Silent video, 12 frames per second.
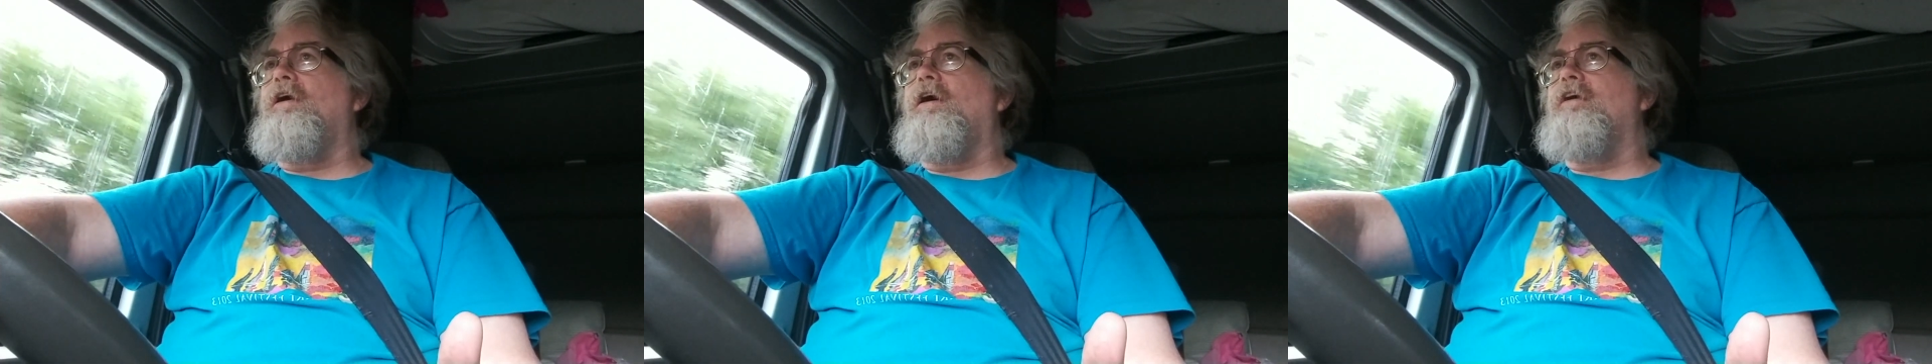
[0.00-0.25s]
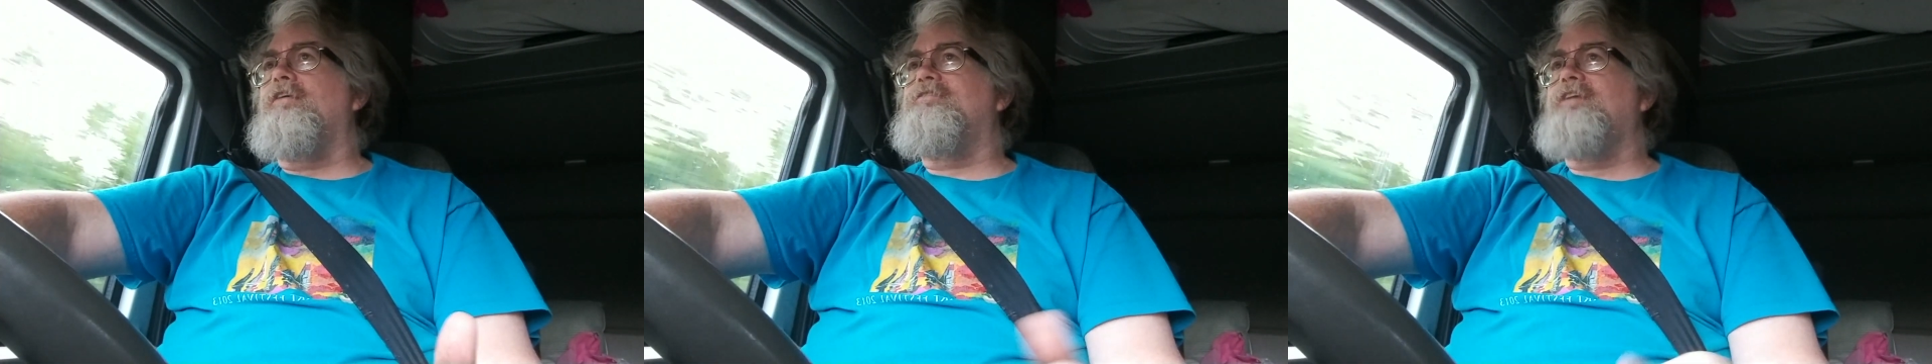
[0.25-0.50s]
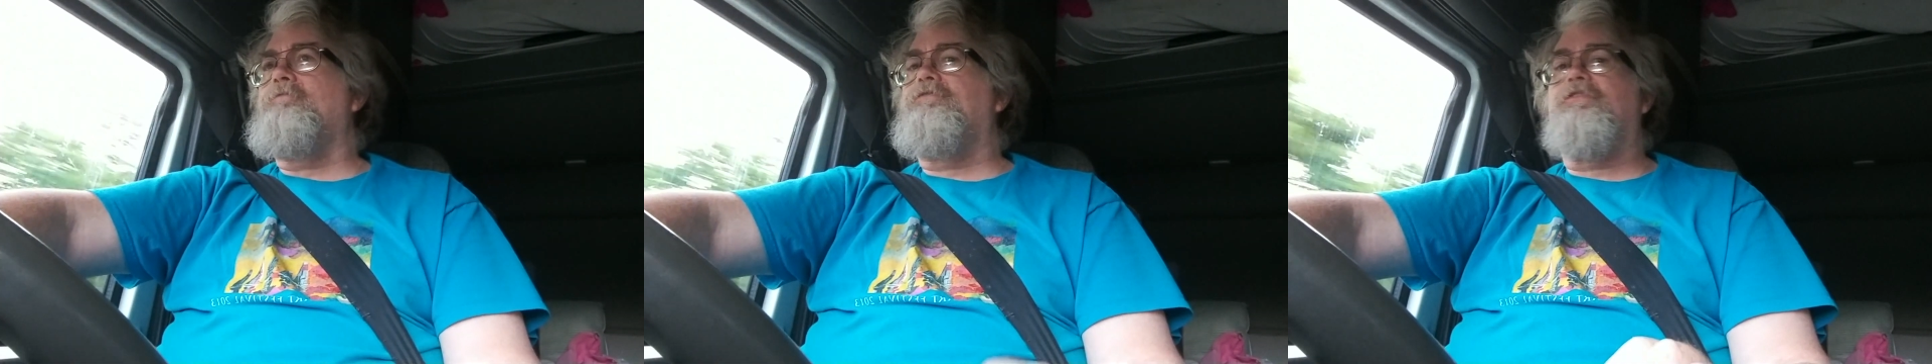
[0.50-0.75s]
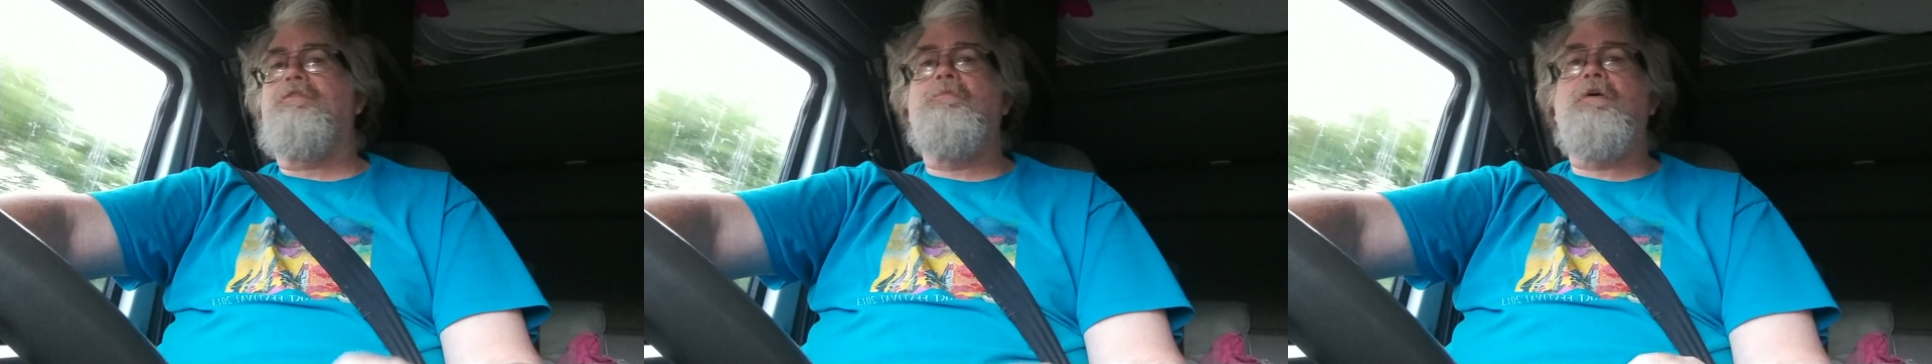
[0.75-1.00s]
except
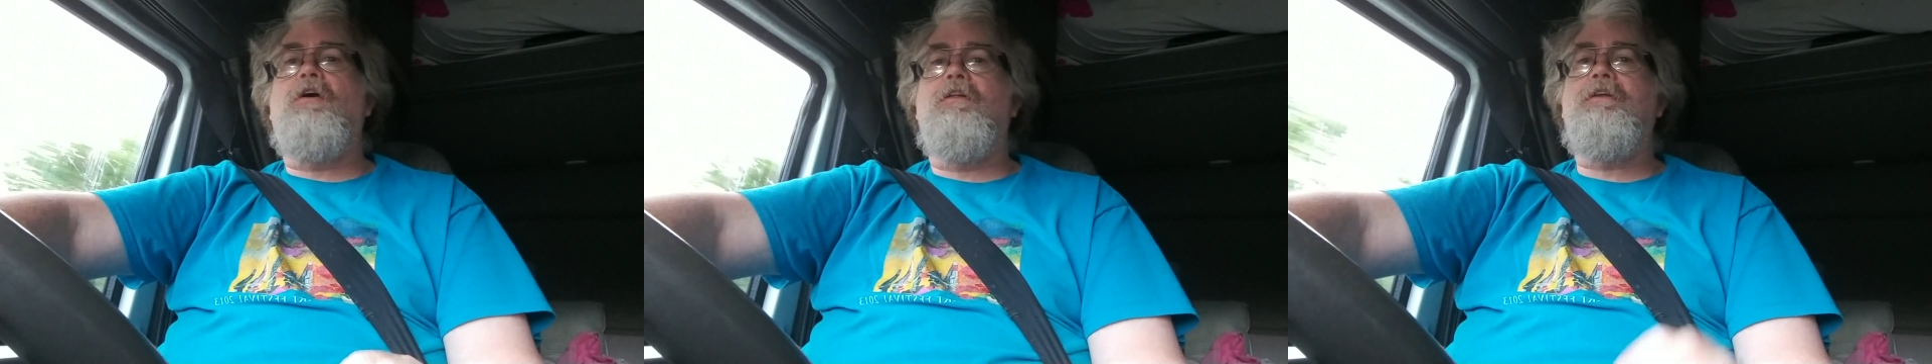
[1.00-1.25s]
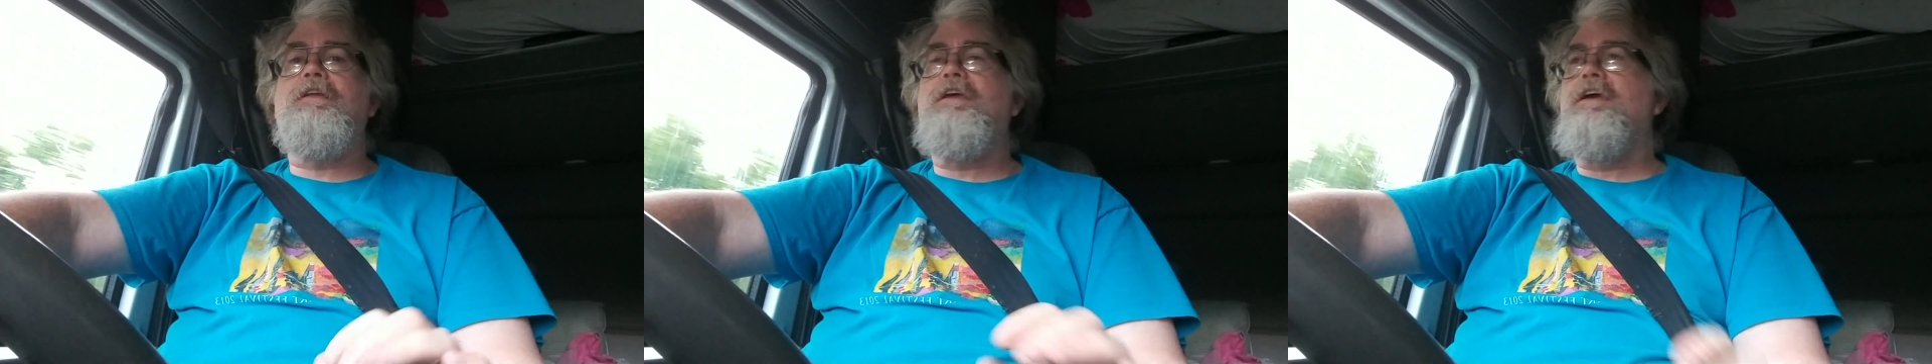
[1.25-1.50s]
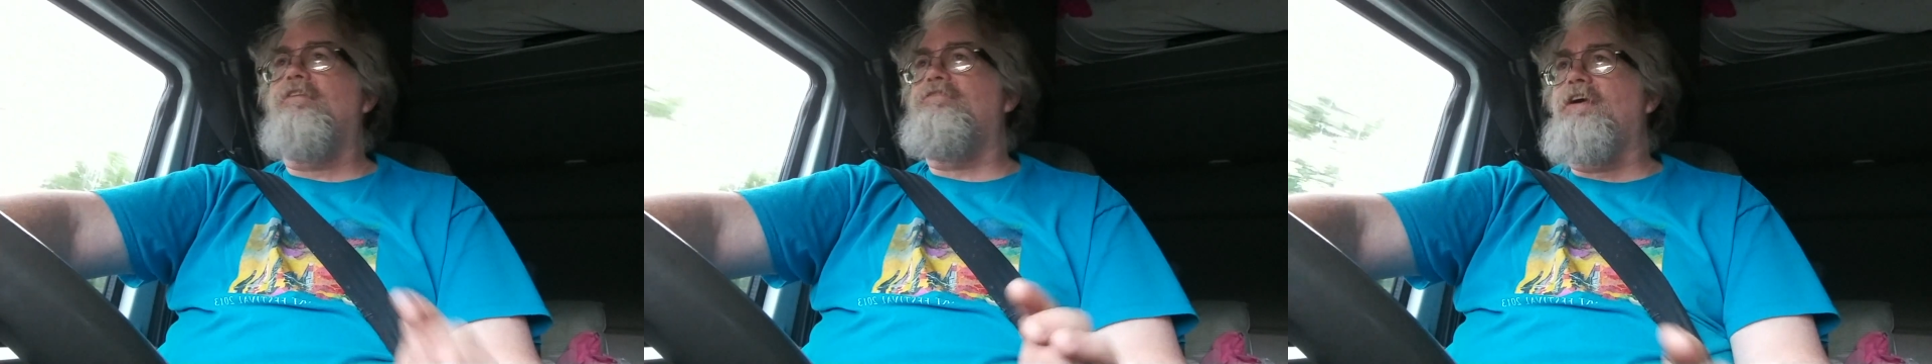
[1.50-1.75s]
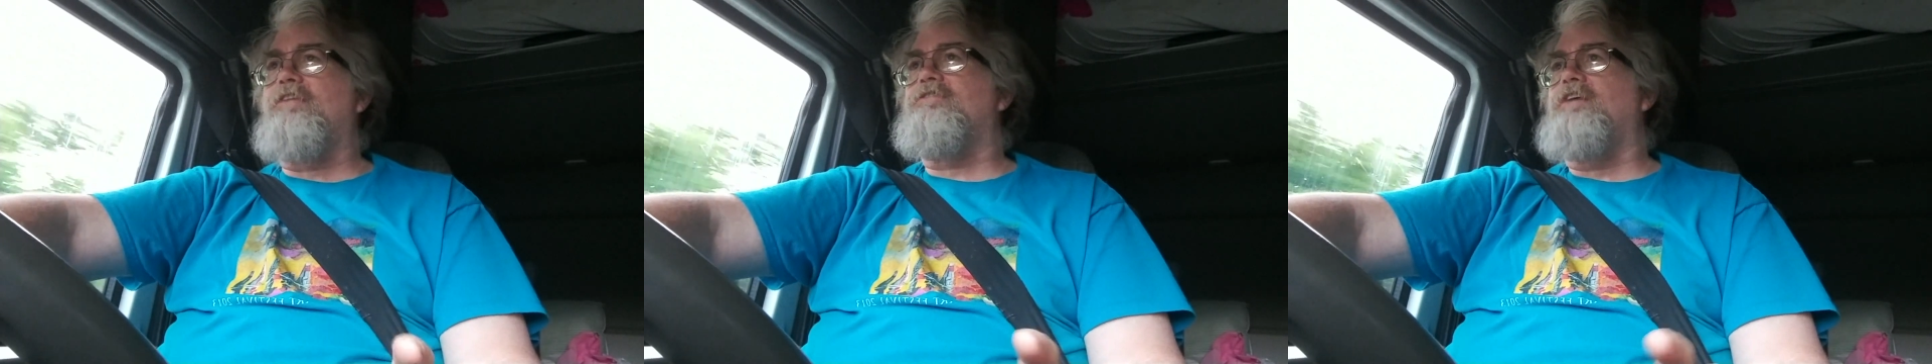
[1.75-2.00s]
for something called an
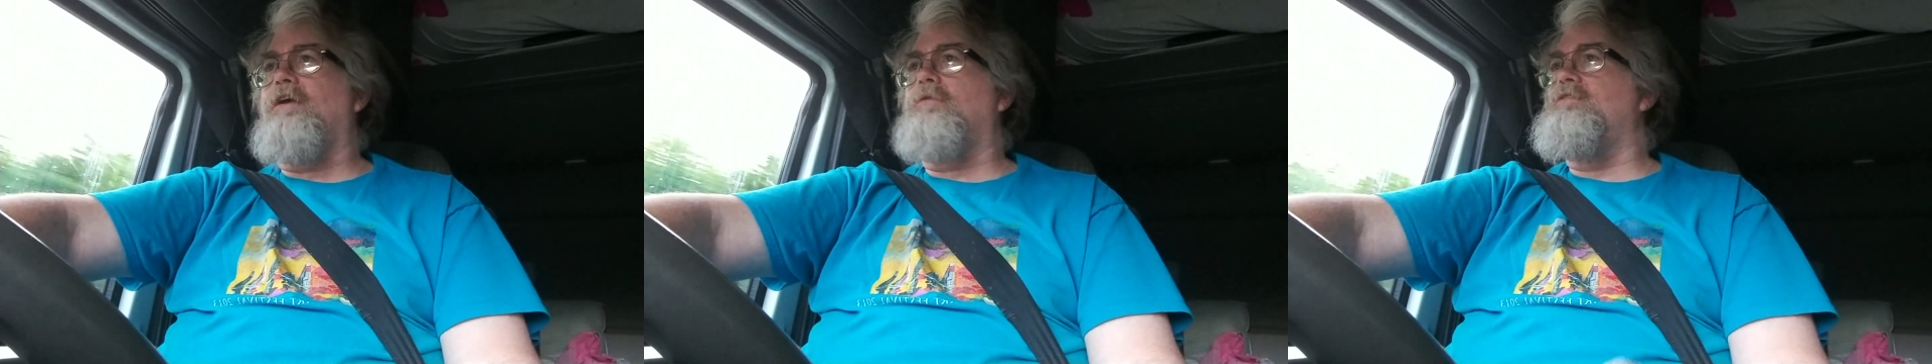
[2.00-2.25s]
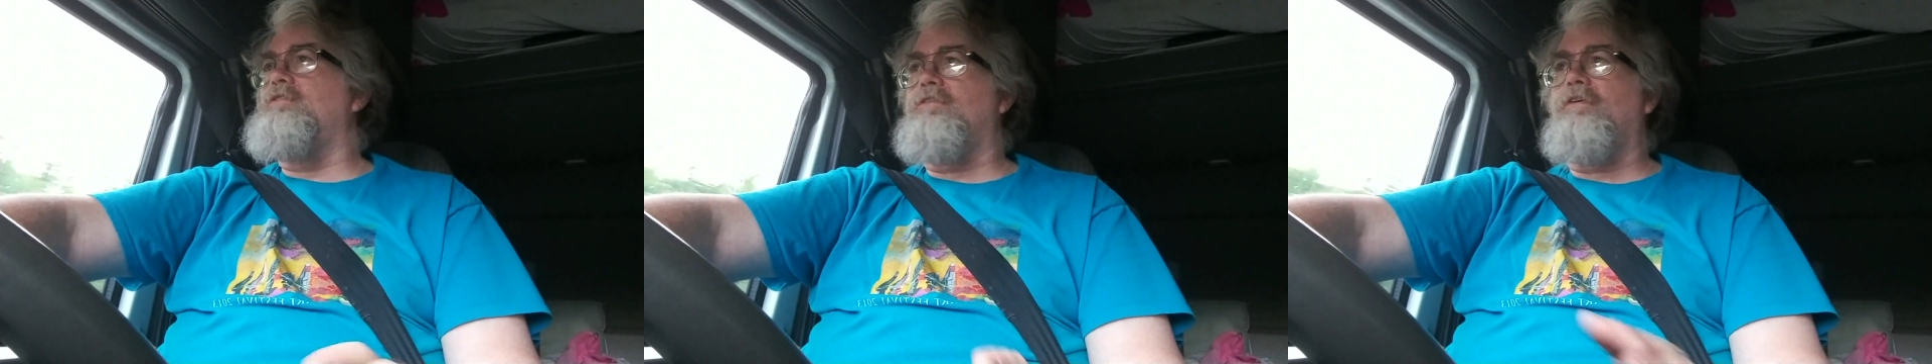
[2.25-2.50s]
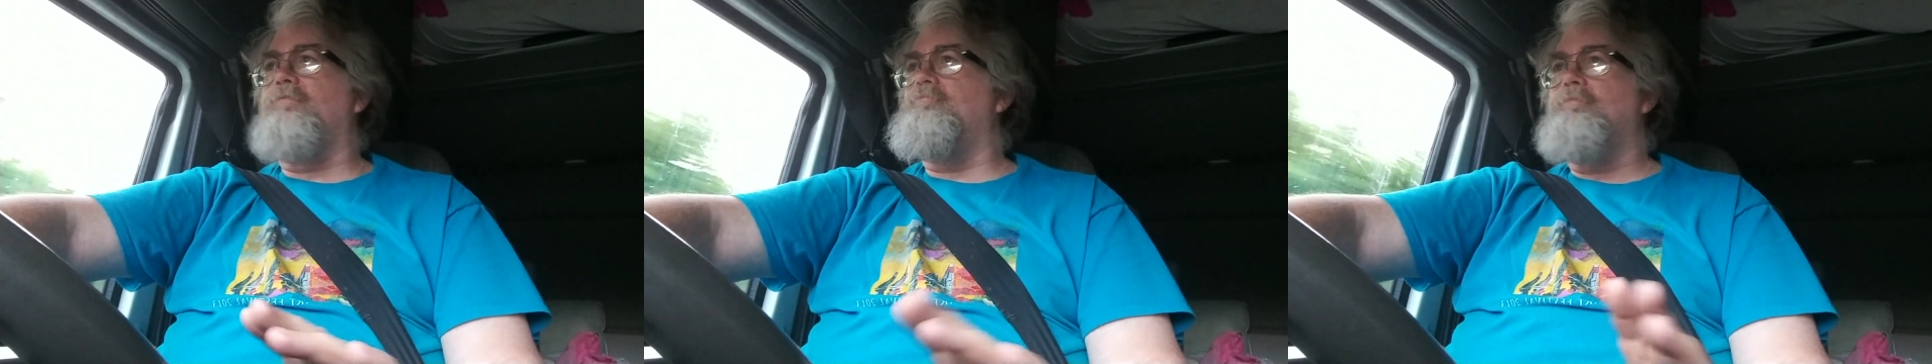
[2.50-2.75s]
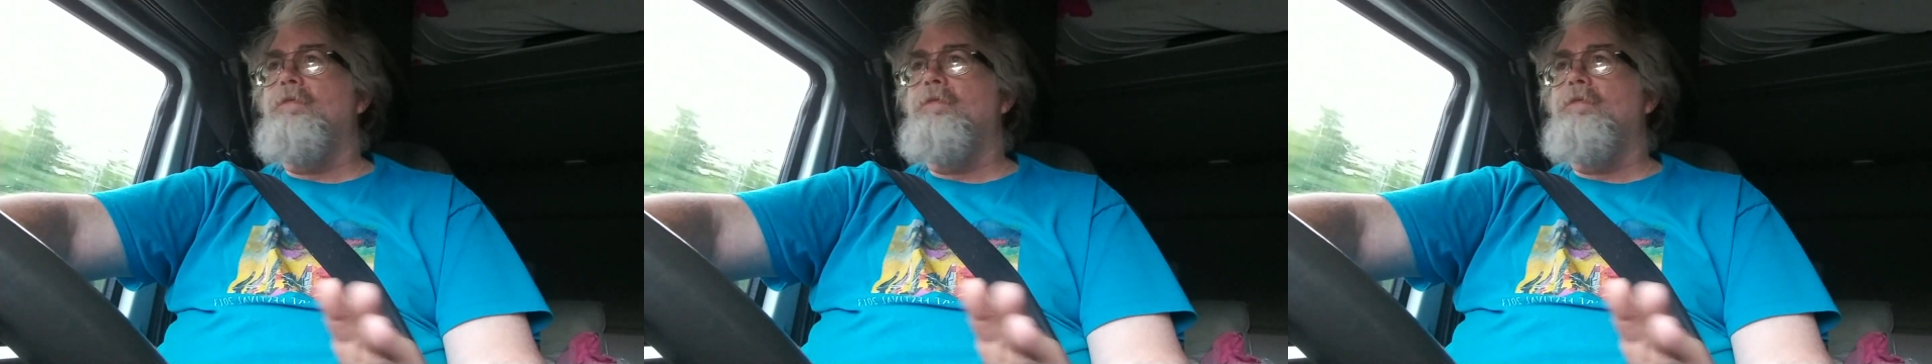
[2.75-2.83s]
EFS check, which is a